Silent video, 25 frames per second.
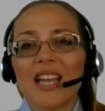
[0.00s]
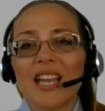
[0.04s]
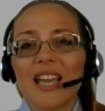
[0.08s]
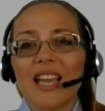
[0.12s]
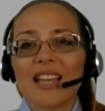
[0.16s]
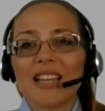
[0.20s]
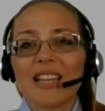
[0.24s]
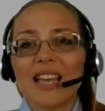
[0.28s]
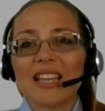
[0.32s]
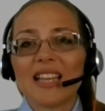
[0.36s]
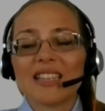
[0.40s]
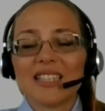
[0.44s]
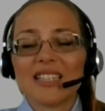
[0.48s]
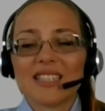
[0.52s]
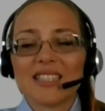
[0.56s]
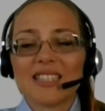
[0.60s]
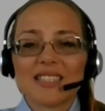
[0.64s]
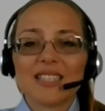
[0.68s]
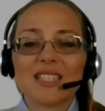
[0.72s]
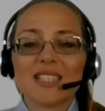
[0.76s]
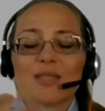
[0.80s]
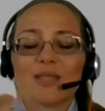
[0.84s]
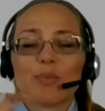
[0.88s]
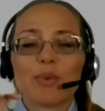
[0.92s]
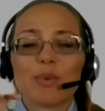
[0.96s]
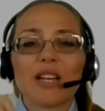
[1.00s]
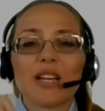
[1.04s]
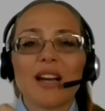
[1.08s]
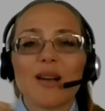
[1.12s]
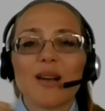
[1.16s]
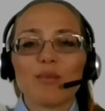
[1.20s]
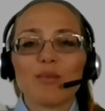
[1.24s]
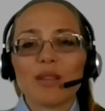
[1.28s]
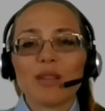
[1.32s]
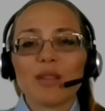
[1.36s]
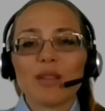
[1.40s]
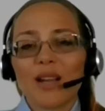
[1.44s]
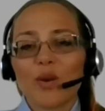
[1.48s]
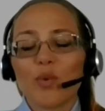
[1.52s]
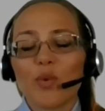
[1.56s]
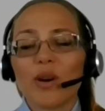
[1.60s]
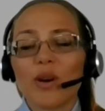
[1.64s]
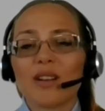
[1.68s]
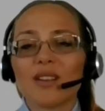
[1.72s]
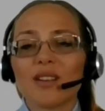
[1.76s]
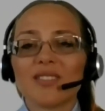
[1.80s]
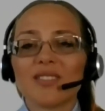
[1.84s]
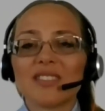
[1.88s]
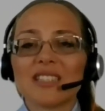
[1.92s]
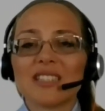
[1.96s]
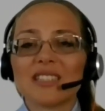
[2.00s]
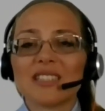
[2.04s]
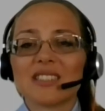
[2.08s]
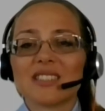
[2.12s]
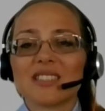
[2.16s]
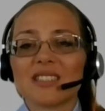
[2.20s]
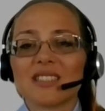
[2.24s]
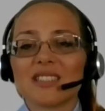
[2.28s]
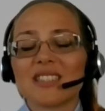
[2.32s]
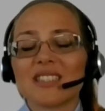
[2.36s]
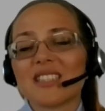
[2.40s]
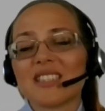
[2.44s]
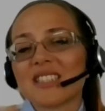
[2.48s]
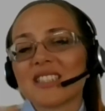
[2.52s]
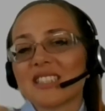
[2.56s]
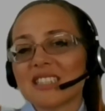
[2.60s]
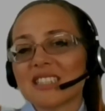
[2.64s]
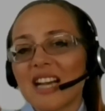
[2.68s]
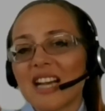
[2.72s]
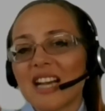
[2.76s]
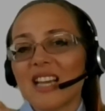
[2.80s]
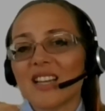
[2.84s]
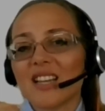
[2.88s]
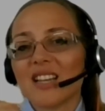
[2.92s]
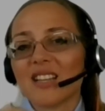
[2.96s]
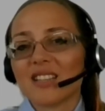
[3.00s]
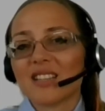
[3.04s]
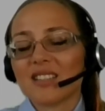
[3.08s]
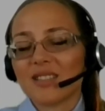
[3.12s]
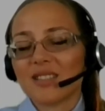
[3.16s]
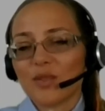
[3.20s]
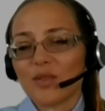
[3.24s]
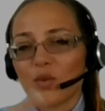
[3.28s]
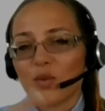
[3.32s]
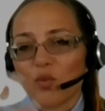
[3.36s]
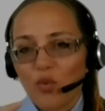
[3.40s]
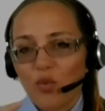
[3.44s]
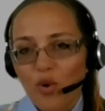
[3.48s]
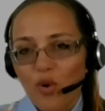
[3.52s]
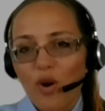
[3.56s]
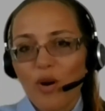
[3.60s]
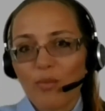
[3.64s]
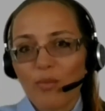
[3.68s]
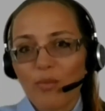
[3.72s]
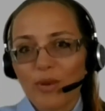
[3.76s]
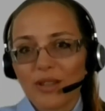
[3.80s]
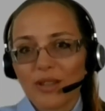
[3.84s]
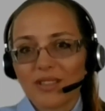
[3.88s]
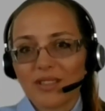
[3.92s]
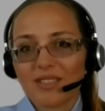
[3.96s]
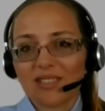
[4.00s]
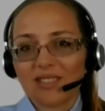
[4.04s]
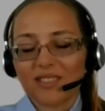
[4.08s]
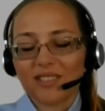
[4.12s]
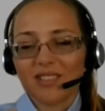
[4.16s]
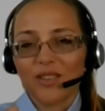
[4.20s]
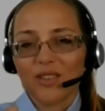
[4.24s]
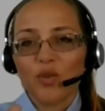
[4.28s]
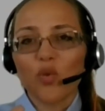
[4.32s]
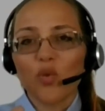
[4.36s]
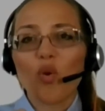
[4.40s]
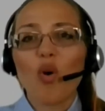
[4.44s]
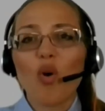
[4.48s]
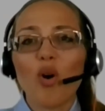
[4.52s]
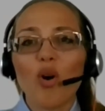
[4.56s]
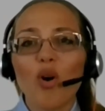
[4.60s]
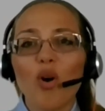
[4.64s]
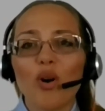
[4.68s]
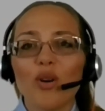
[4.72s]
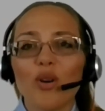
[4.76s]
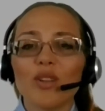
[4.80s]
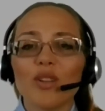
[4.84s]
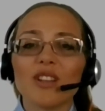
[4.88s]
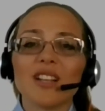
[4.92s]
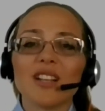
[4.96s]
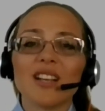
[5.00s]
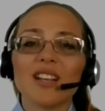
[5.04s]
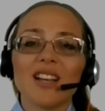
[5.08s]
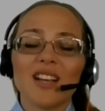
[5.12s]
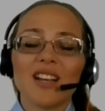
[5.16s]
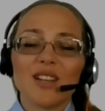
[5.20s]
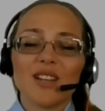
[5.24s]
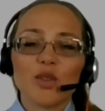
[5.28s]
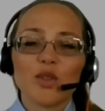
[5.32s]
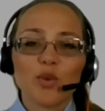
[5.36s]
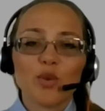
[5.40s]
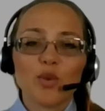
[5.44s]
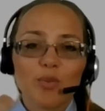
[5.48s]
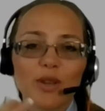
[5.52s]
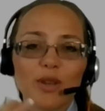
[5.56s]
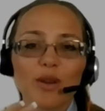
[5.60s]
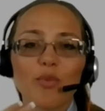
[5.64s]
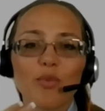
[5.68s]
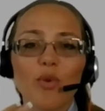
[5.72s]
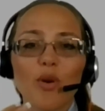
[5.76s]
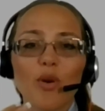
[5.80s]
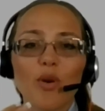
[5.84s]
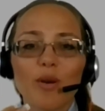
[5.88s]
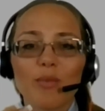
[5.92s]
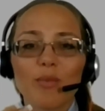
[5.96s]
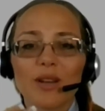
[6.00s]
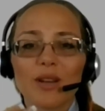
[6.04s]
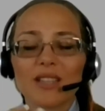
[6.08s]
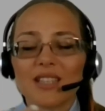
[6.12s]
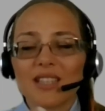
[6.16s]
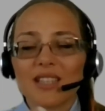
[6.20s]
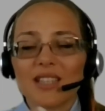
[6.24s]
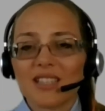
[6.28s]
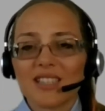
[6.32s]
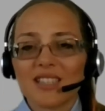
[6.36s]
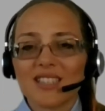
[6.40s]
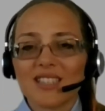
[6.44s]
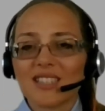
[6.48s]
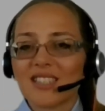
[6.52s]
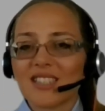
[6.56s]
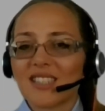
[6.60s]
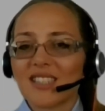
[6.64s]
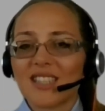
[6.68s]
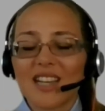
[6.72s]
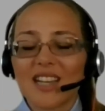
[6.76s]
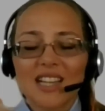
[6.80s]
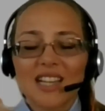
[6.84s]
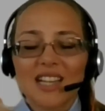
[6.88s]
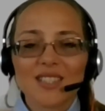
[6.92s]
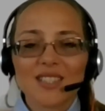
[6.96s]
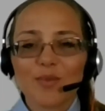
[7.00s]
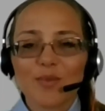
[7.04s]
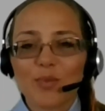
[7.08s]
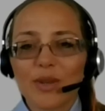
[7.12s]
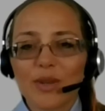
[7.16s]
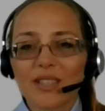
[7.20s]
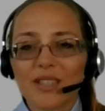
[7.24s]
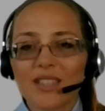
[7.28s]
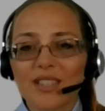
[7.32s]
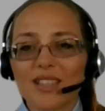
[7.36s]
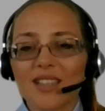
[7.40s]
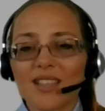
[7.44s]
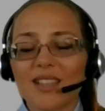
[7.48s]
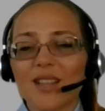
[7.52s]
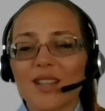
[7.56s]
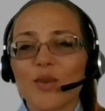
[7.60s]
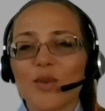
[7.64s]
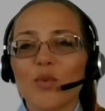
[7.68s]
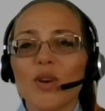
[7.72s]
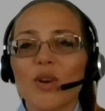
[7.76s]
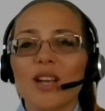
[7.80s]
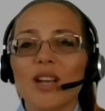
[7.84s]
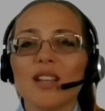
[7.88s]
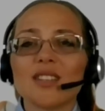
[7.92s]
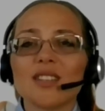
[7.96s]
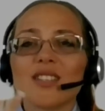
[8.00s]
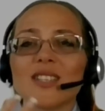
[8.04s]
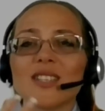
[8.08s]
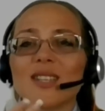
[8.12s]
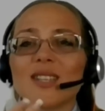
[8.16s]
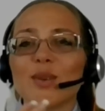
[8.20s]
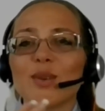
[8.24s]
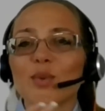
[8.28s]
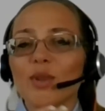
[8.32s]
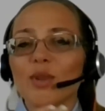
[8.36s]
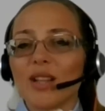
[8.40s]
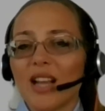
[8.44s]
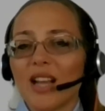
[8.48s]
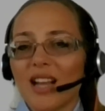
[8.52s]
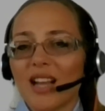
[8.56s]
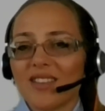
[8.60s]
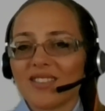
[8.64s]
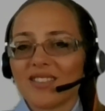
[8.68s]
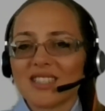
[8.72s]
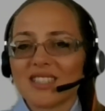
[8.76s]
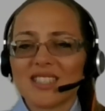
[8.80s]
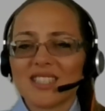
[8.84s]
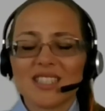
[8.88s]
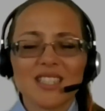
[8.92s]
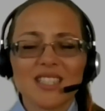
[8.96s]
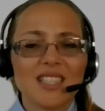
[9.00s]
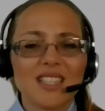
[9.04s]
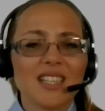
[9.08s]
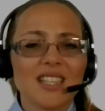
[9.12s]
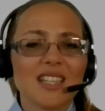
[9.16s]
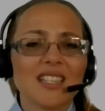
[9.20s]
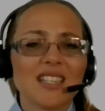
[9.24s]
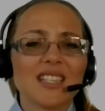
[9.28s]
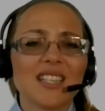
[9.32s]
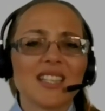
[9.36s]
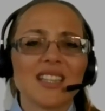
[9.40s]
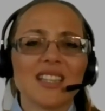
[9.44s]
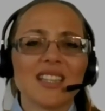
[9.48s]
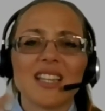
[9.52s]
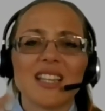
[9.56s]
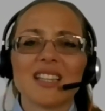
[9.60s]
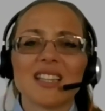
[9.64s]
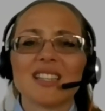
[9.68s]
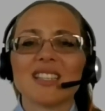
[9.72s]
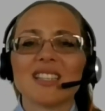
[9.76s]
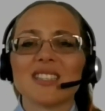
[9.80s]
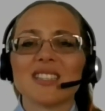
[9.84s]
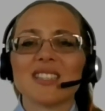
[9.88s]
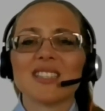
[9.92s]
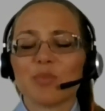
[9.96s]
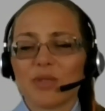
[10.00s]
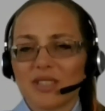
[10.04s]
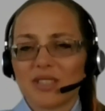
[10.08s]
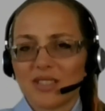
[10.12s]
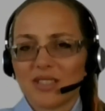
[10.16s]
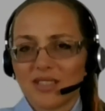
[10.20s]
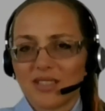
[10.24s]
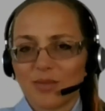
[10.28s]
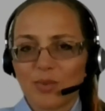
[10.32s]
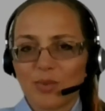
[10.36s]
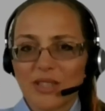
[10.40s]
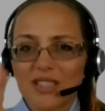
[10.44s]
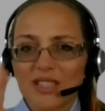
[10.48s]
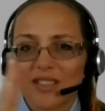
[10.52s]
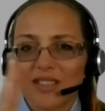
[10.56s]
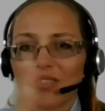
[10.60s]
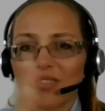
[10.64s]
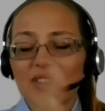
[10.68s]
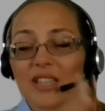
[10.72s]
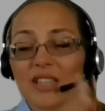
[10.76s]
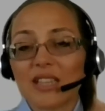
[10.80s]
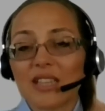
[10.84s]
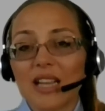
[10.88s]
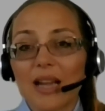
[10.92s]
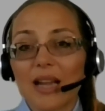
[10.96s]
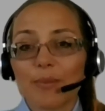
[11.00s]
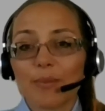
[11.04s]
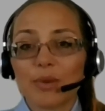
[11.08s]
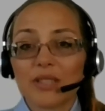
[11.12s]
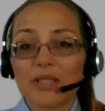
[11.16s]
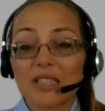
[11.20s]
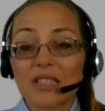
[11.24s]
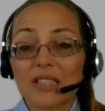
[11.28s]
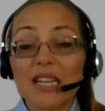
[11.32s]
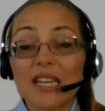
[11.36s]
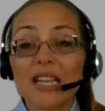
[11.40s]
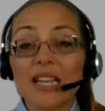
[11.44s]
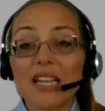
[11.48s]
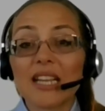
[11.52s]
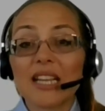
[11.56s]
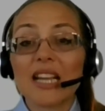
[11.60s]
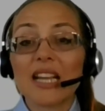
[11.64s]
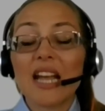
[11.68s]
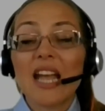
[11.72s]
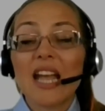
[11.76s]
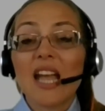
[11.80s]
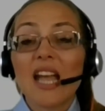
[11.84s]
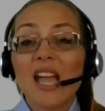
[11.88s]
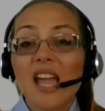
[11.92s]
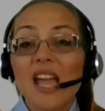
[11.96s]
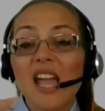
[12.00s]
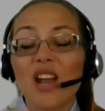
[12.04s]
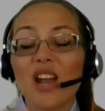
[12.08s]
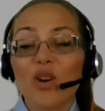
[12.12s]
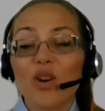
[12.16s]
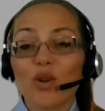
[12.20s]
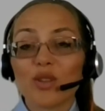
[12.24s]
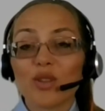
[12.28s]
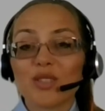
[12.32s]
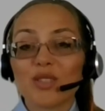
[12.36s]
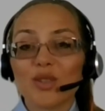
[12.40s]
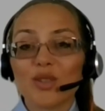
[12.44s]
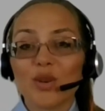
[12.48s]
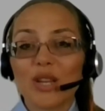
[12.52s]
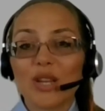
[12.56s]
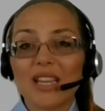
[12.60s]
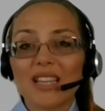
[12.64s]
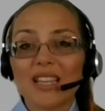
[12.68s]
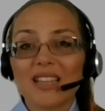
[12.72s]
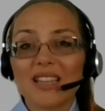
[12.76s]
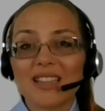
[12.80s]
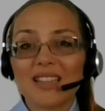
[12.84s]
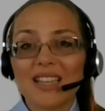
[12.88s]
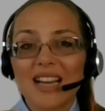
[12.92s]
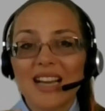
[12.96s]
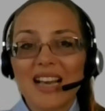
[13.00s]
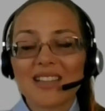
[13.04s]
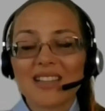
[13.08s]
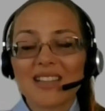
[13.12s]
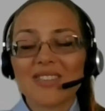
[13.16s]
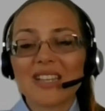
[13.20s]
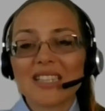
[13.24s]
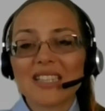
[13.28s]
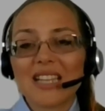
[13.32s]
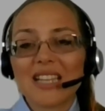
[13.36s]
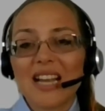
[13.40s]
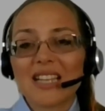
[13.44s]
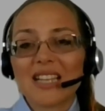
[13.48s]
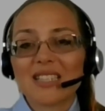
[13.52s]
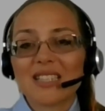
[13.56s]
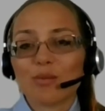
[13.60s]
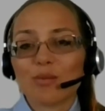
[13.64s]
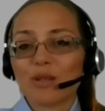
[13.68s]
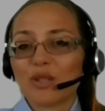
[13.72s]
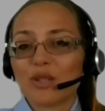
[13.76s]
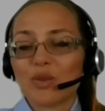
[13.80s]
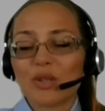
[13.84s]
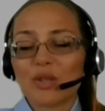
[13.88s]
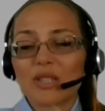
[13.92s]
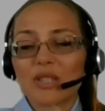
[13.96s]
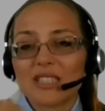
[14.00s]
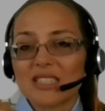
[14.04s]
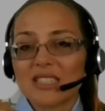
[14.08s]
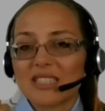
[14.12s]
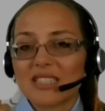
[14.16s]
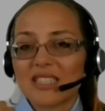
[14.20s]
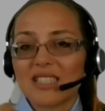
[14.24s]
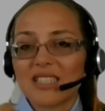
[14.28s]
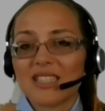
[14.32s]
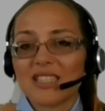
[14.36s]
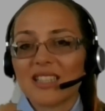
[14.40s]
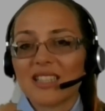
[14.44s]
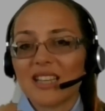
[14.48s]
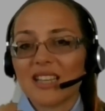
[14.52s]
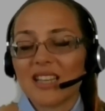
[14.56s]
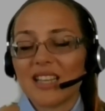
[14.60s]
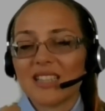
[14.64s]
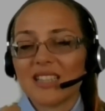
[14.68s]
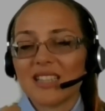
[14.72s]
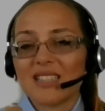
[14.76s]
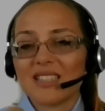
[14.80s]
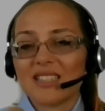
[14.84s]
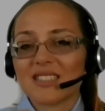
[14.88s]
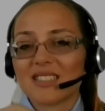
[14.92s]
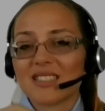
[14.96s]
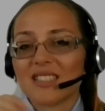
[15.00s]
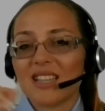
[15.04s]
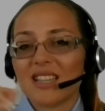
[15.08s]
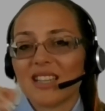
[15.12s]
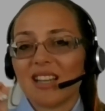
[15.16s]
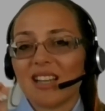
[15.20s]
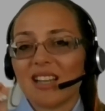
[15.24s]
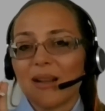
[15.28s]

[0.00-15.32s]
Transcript: and and this has become like one of this desired woman role to be a woman that is dressed in particular way and she will have a cigarette and then this specific type of drink and also in the advertisement you could see the ladies